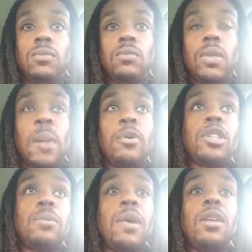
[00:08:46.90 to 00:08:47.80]
But that
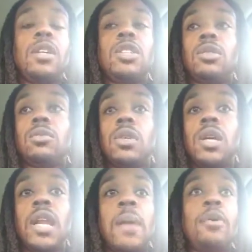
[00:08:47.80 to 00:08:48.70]
person may listen,
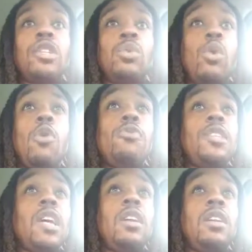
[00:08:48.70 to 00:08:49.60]
and that person won't
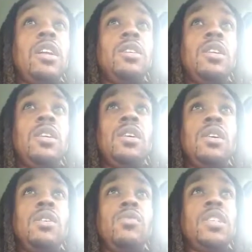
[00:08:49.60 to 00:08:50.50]

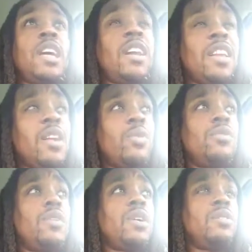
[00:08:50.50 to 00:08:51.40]
retaliate
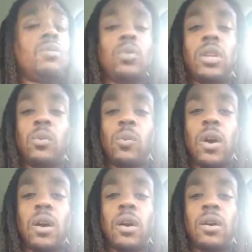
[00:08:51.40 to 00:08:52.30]
with a
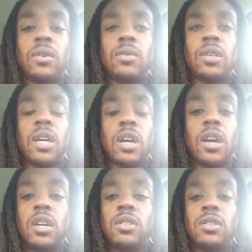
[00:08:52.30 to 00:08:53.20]

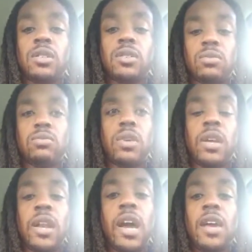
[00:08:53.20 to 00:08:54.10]
gun,
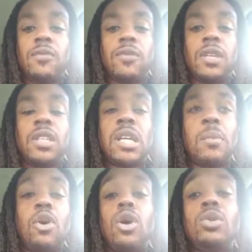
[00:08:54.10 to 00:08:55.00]
a knife, any type
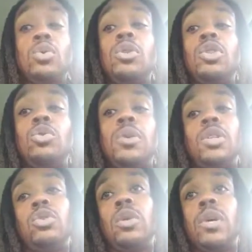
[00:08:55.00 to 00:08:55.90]
of harm towards you
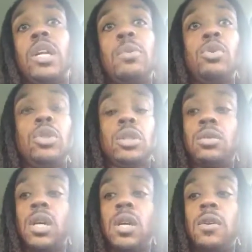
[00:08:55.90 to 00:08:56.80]
because you ain't want to hear their music.
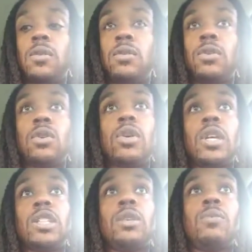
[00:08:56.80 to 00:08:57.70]
You're gonna
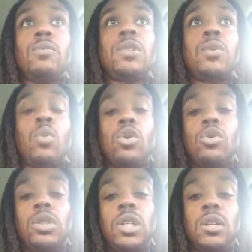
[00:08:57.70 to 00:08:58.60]
get some
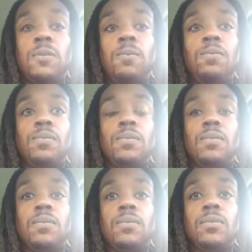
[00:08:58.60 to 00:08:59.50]
words, yeah.
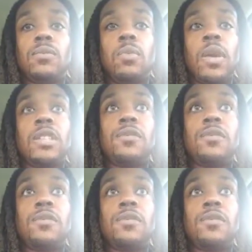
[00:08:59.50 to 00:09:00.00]
You may get